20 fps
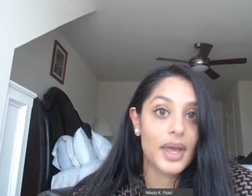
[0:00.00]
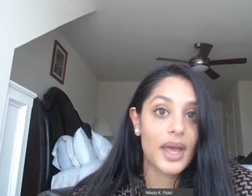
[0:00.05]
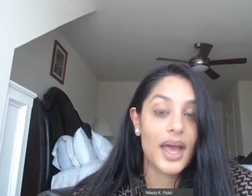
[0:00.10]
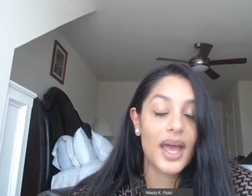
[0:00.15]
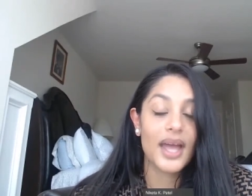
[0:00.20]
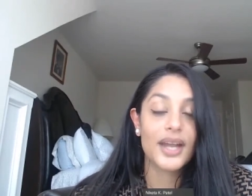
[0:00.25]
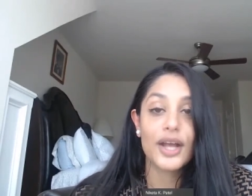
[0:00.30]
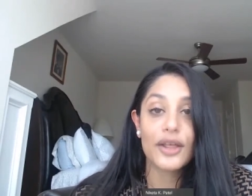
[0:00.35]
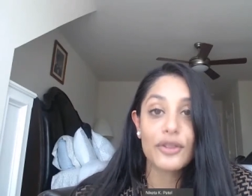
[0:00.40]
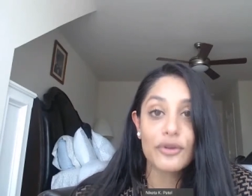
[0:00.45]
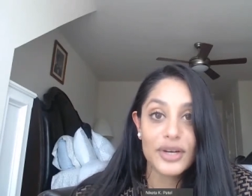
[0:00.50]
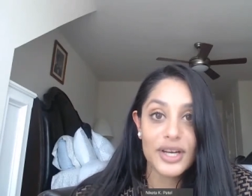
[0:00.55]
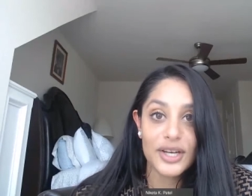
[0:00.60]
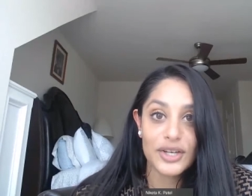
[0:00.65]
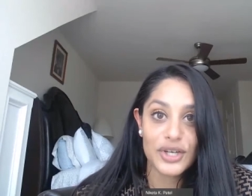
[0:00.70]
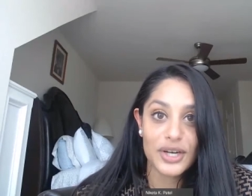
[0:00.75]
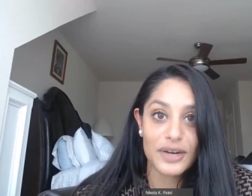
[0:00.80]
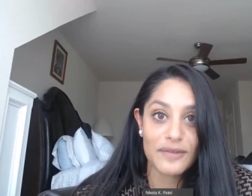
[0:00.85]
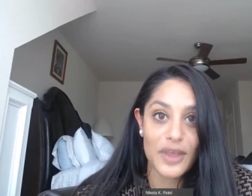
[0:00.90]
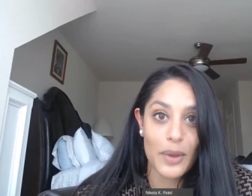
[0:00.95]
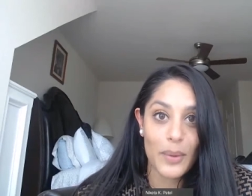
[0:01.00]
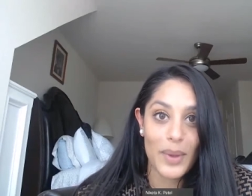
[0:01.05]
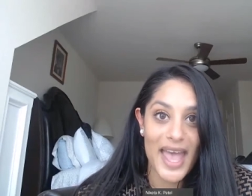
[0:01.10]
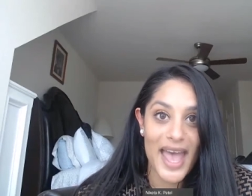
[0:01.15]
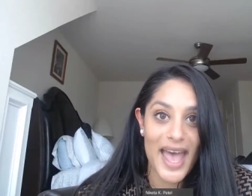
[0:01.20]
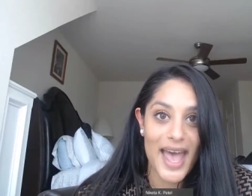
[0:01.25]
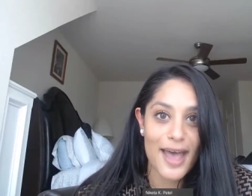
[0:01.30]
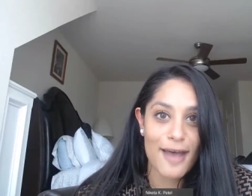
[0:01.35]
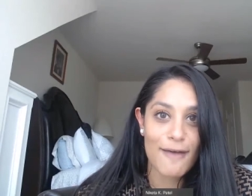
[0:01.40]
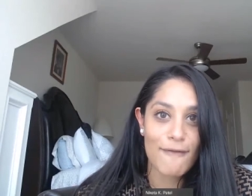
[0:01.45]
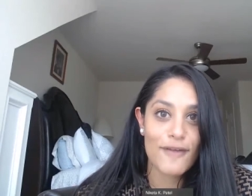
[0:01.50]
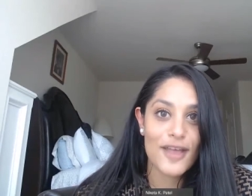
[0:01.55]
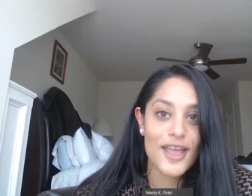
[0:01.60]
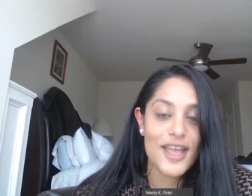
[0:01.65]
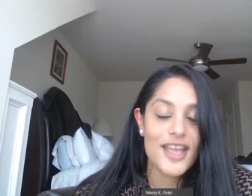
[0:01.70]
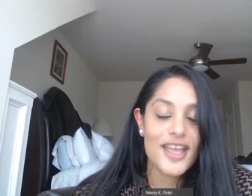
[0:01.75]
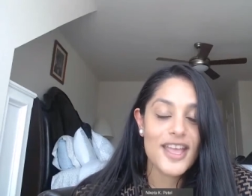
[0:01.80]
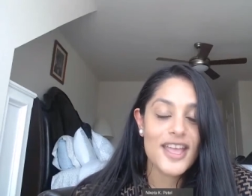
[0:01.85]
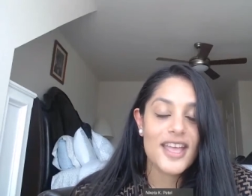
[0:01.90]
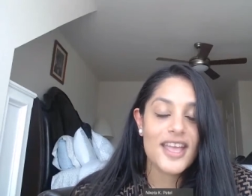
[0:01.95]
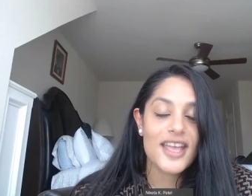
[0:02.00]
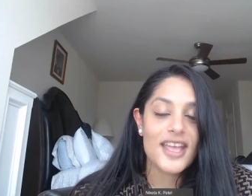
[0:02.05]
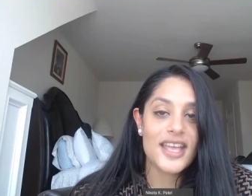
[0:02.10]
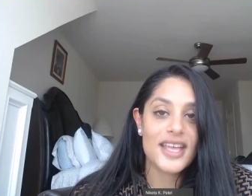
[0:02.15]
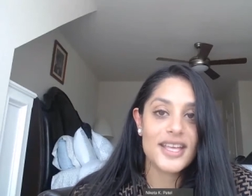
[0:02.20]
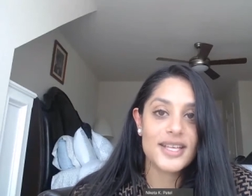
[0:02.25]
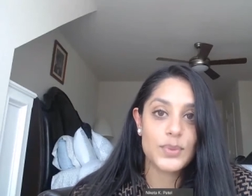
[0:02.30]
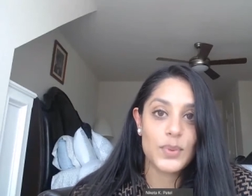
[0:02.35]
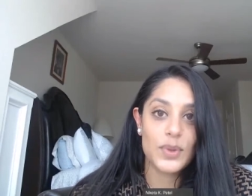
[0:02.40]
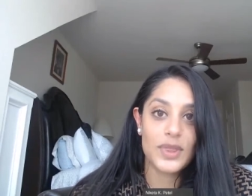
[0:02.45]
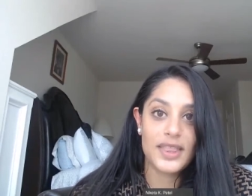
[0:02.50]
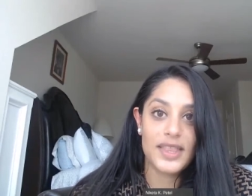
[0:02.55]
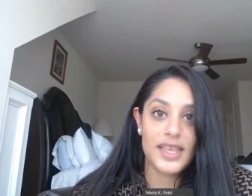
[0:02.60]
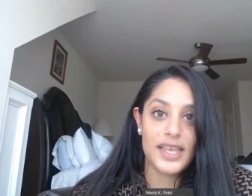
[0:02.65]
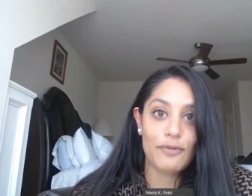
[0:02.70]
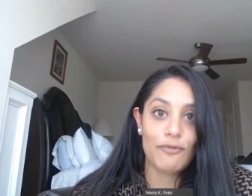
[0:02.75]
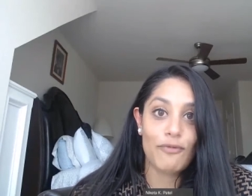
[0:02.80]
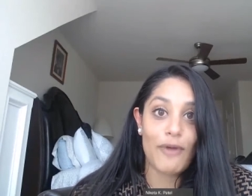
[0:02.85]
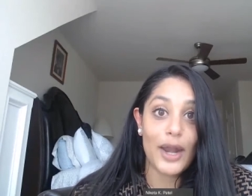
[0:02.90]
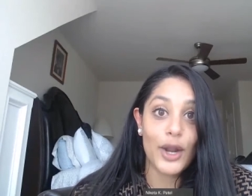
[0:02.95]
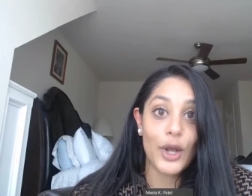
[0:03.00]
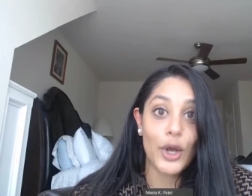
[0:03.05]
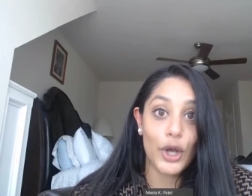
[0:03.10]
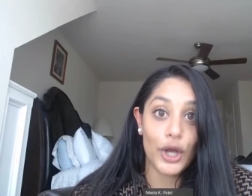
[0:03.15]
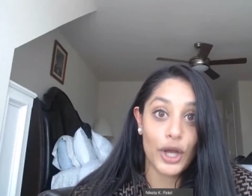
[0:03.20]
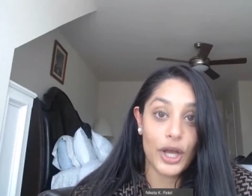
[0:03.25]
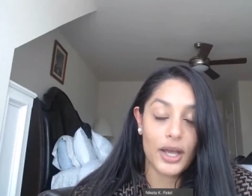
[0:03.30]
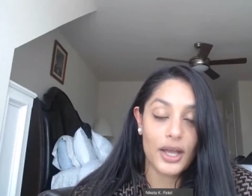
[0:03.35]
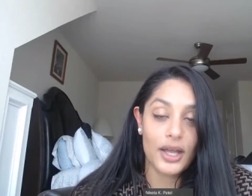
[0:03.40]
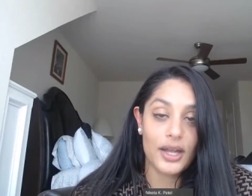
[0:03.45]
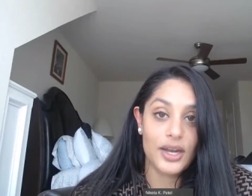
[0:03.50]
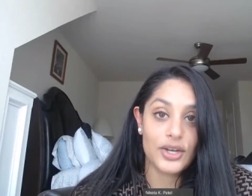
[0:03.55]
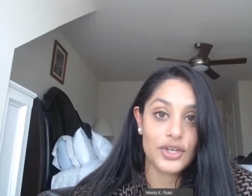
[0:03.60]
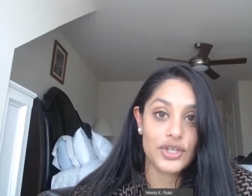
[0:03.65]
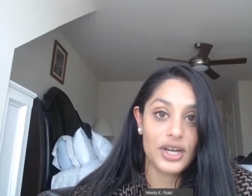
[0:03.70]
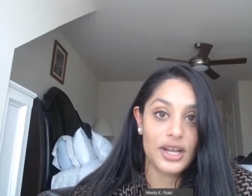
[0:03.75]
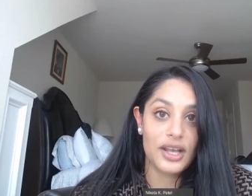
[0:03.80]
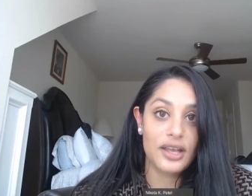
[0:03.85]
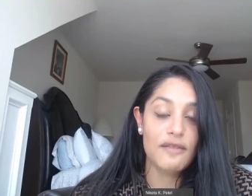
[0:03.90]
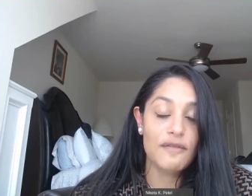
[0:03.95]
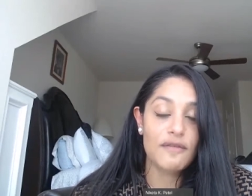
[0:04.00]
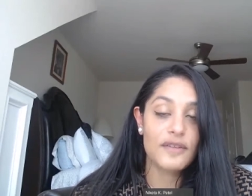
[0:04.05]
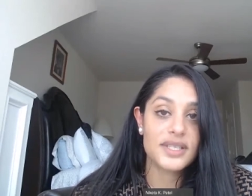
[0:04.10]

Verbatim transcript: Another initiative that we have is with the Red Hook Initiative.